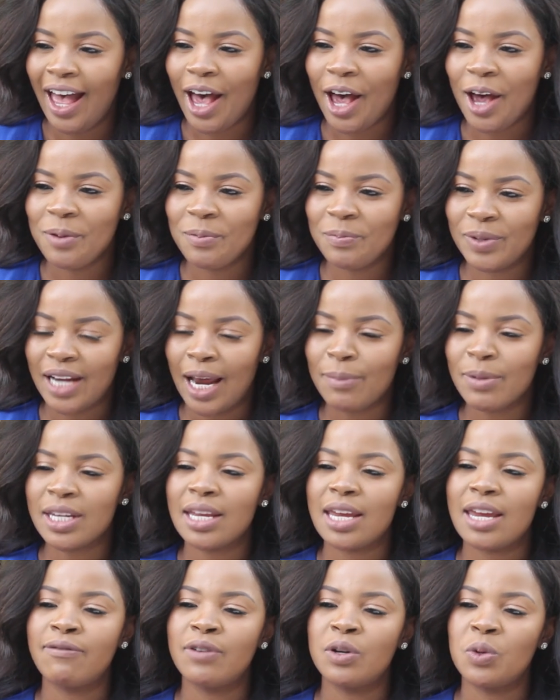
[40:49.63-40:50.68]
Um, but I
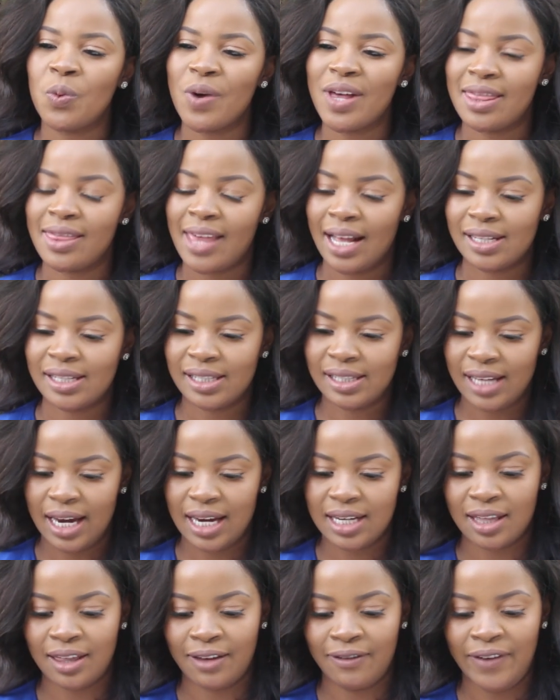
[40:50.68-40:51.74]
mean, even with that
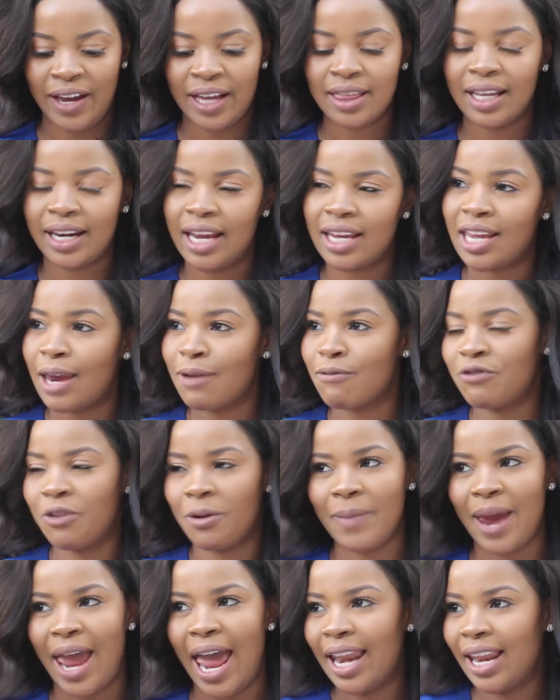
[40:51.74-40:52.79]
said, the fact that I came
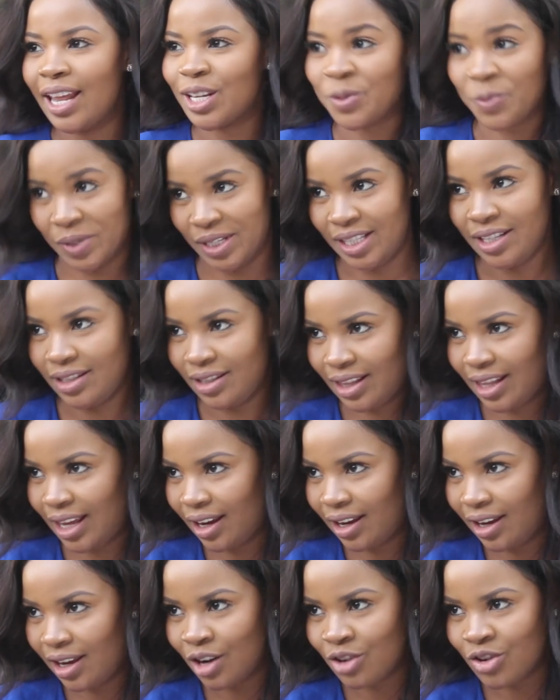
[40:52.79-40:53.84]
from Alex was still
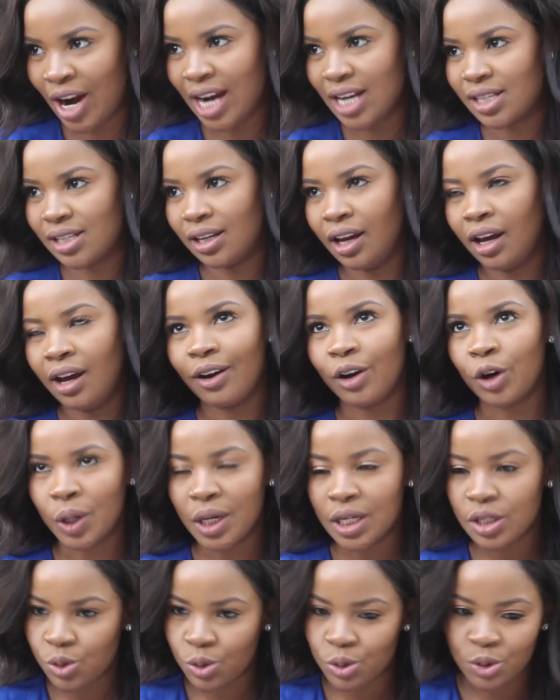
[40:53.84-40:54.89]
there, right?
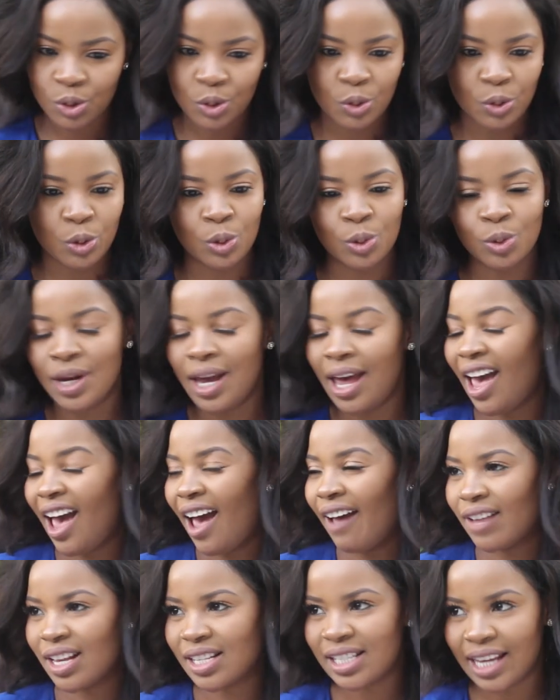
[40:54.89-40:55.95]
Going to school,
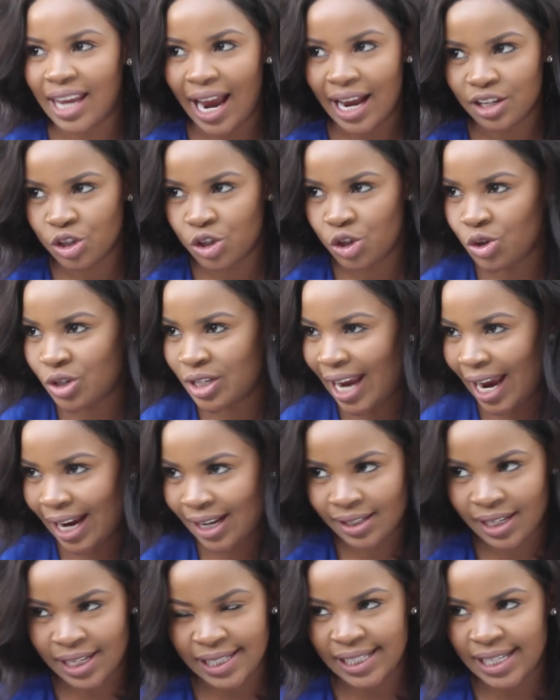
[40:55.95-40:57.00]
having to catch two
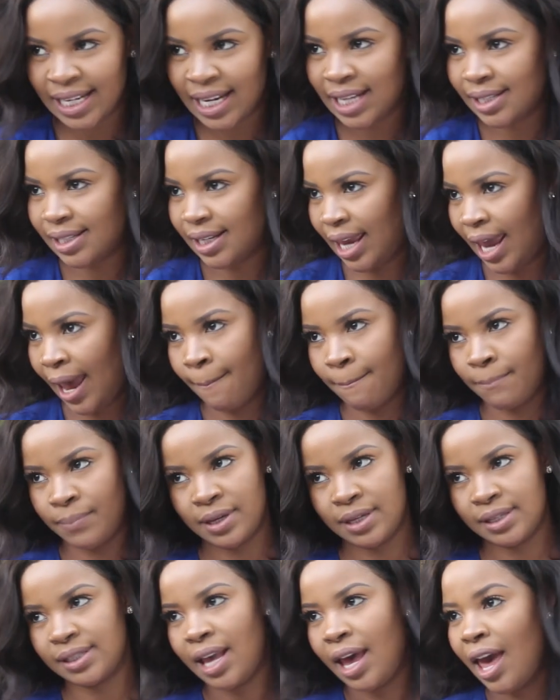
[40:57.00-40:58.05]
taxis to get to
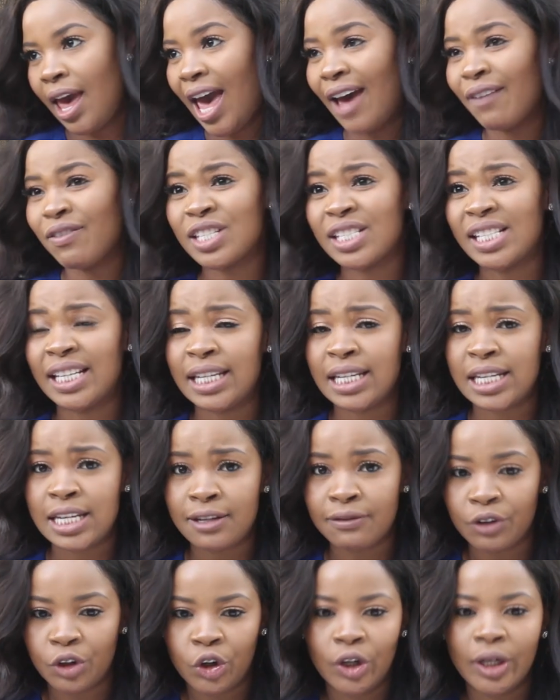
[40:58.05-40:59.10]
campus, having to
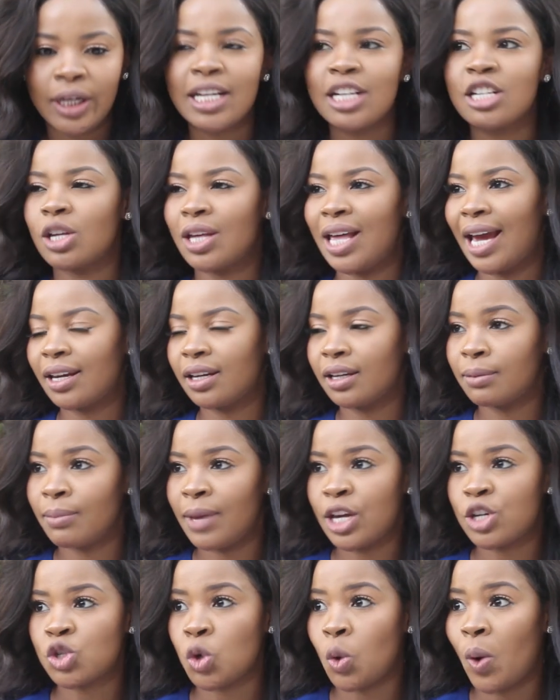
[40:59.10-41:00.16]
leave early so I could
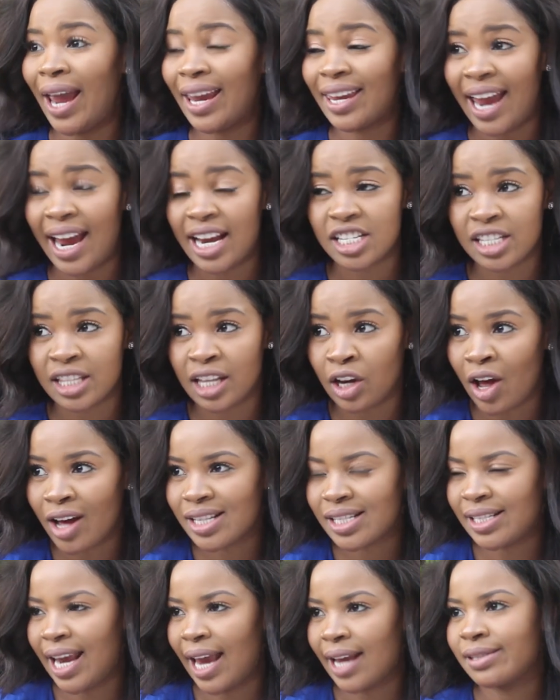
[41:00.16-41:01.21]
make sure I catch the
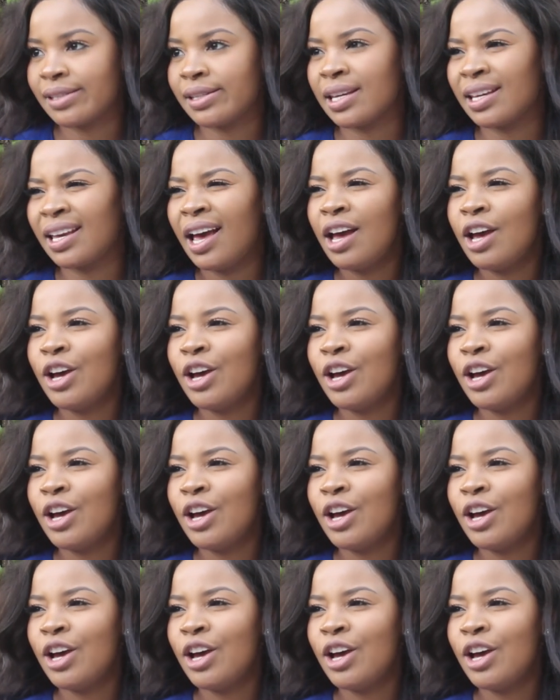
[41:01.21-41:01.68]
last taxi.